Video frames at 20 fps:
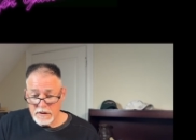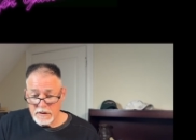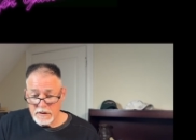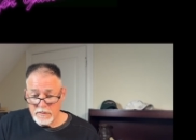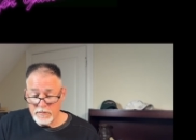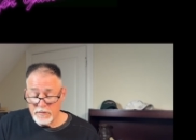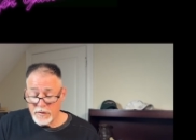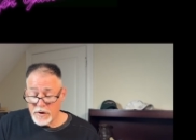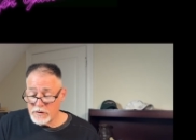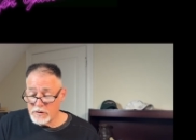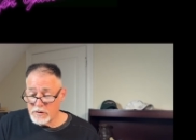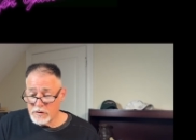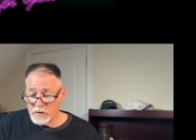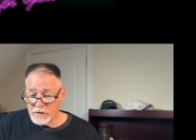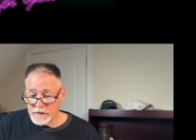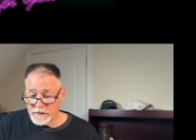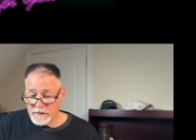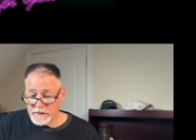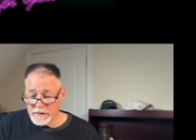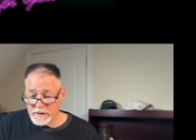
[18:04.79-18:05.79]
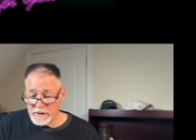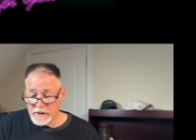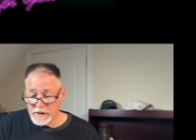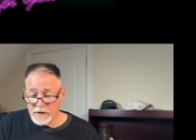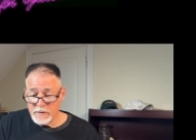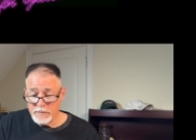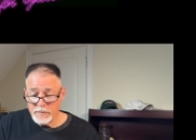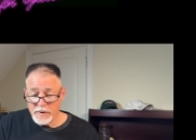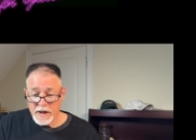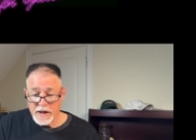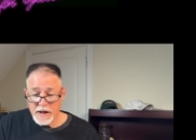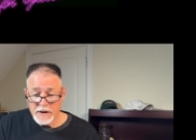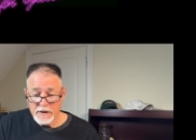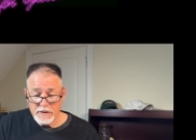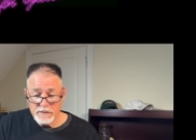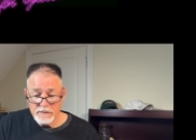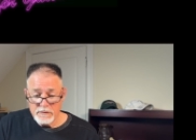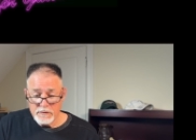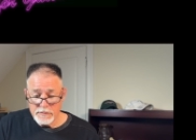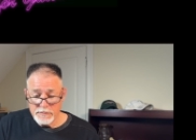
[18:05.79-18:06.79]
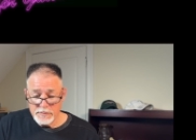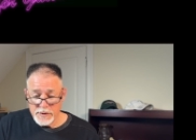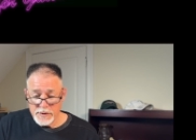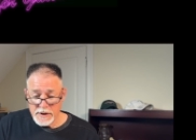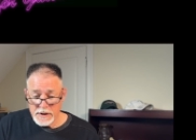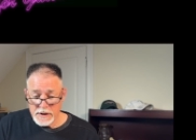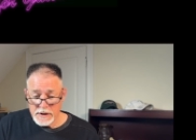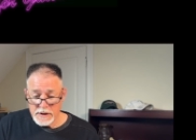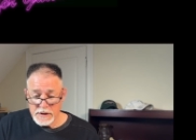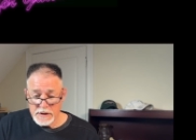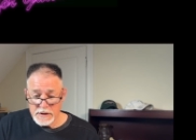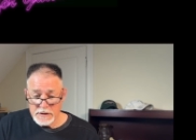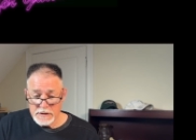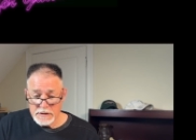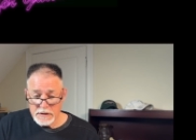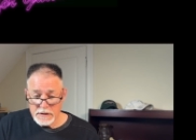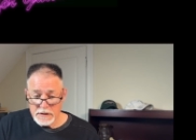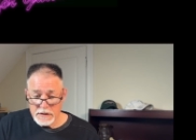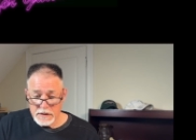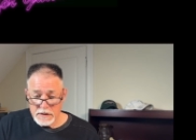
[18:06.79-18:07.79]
But you're going to see the pattern repeat,